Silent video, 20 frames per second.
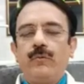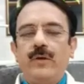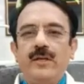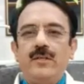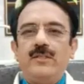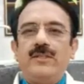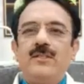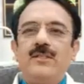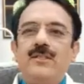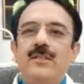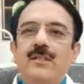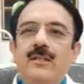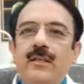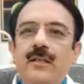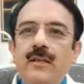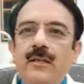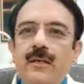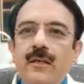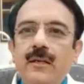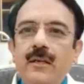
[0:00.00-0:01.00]
friends,
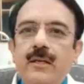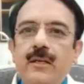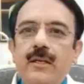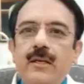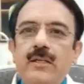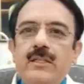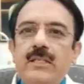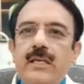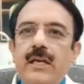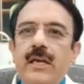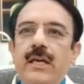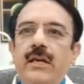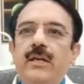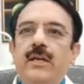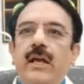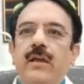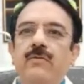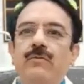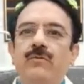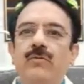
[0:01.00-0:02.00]
it's again
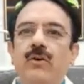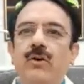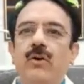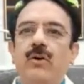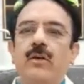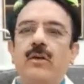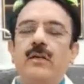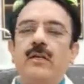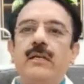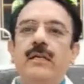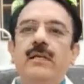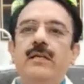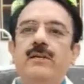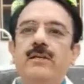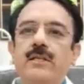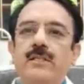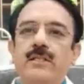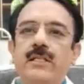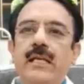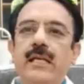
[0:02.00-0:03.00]
time for
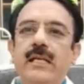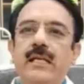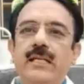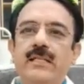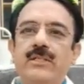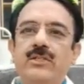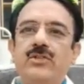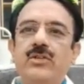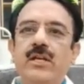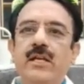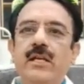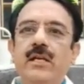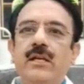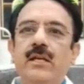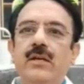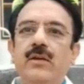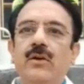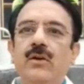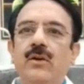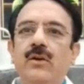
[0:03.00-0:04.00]
interesting history
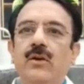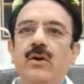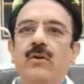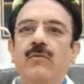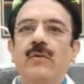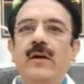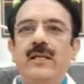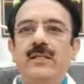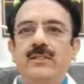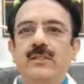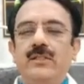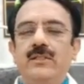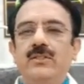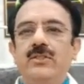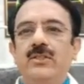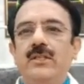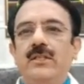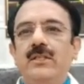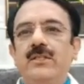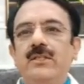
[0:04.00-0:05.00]
of eye
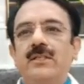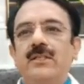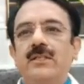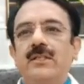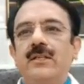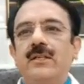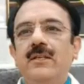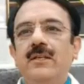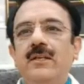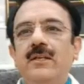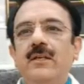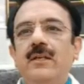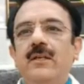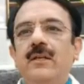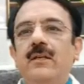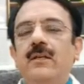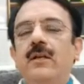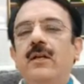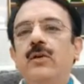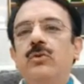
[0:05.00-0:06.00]
surgeries.
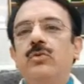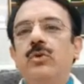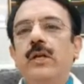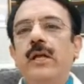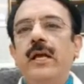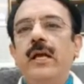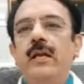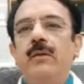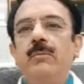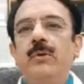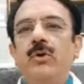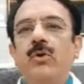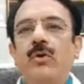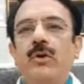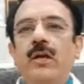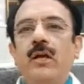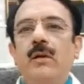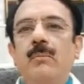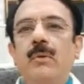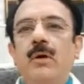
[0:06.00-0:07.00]
Now today I'll be
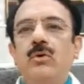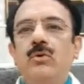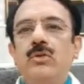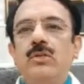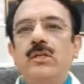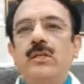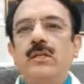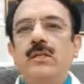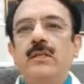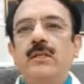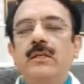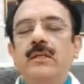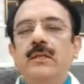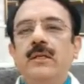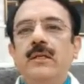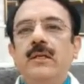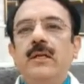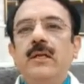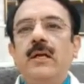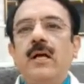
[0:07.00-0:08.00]
talking about
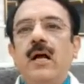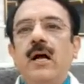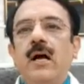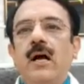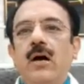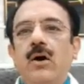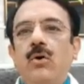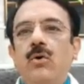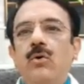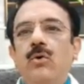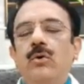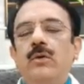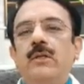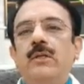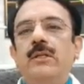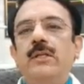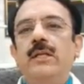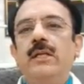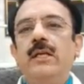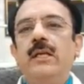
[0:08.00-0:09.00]
how
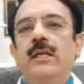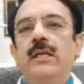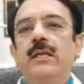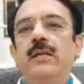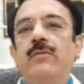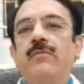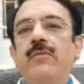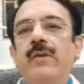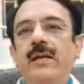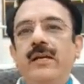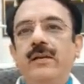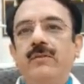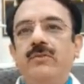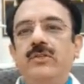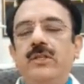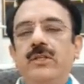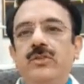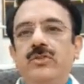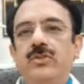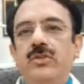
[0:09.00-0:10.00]
the refractive
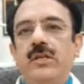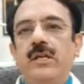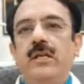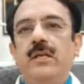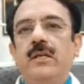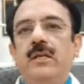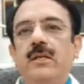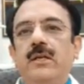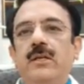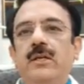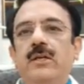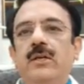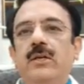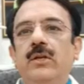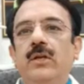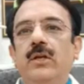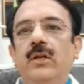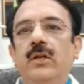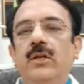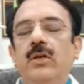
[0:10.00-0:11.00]
surgery,
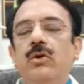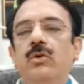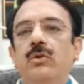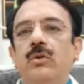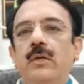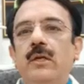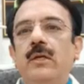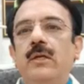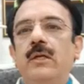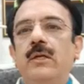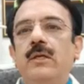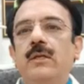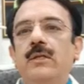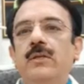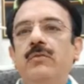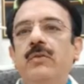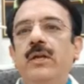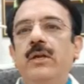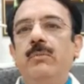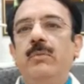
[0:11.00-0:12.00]
you know,
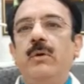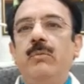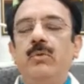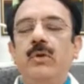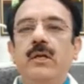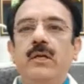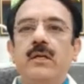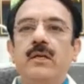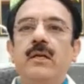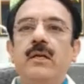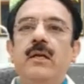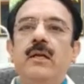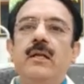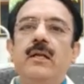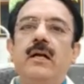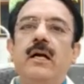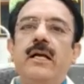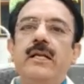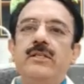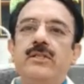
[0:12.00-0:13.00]
the very popular
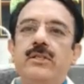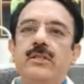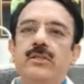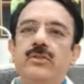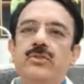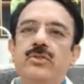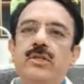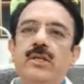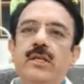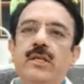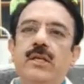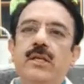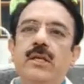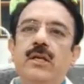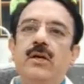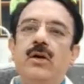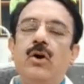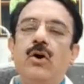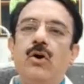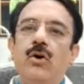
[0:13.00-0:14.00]
eye surgery
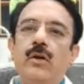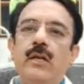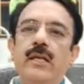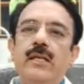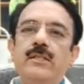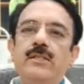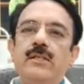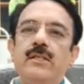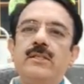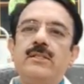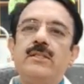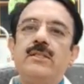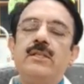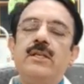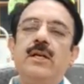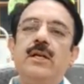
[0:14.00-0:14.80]
or lasers